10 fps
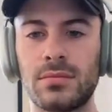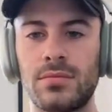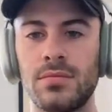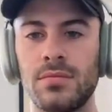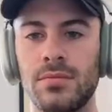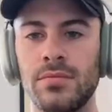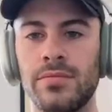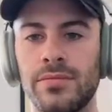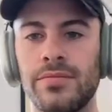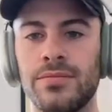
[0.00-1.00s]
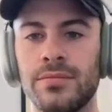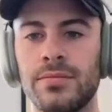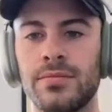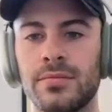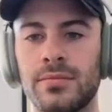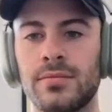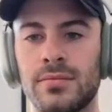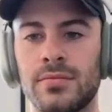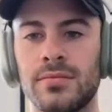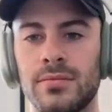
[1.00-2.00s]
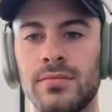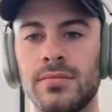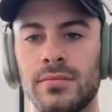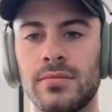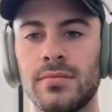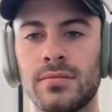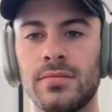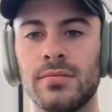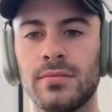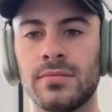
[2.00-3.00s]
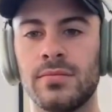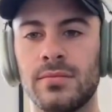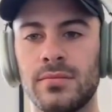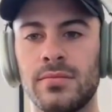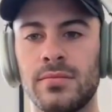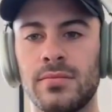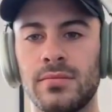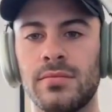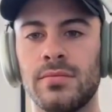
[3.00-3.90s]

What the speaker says: (not speaking)